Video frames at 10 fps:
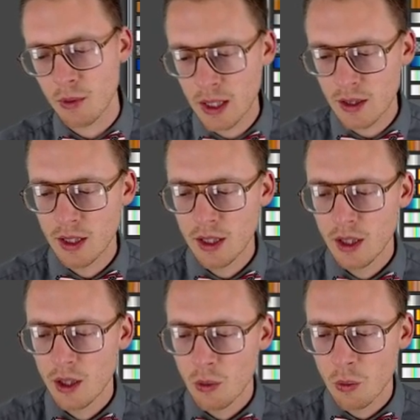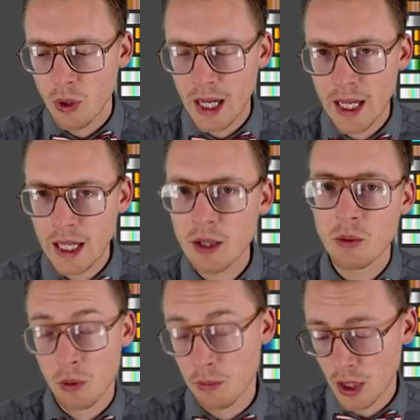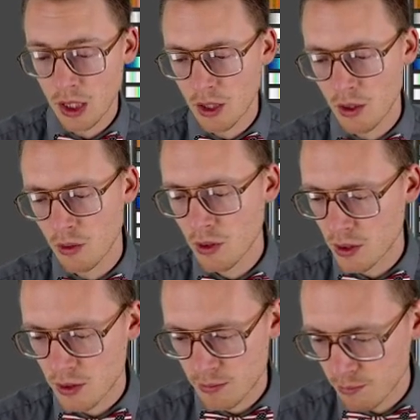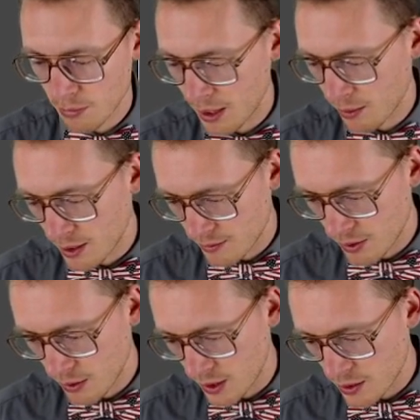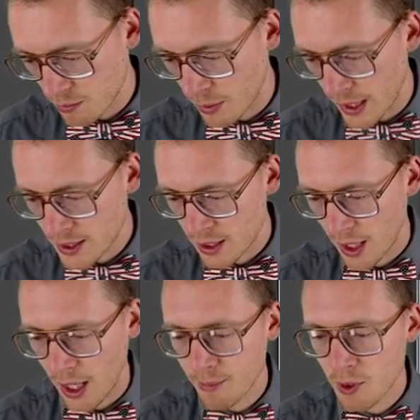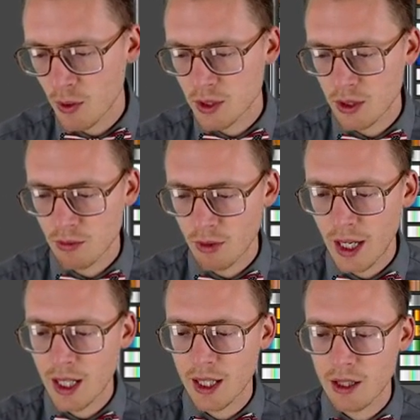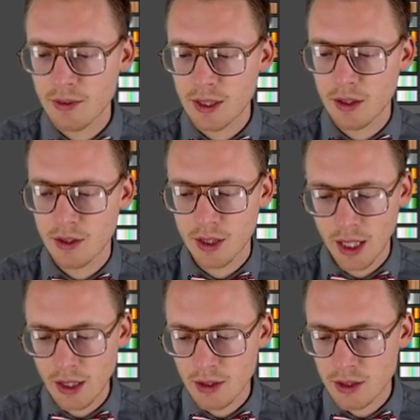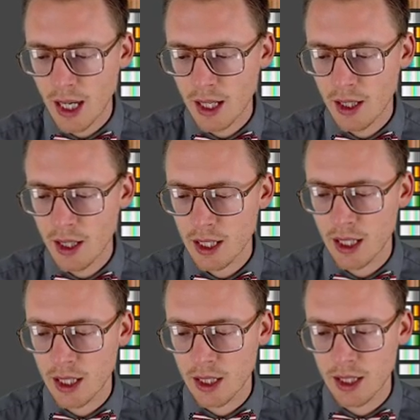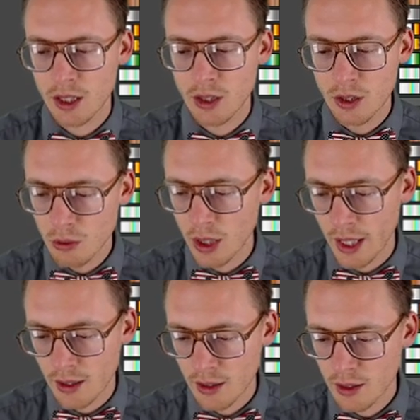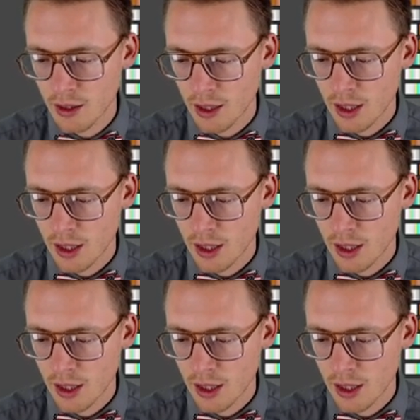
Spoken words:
Well, what I am going to do, there's many ways of doing this, but I'm going to right click over here on the layers dialog and click new layer.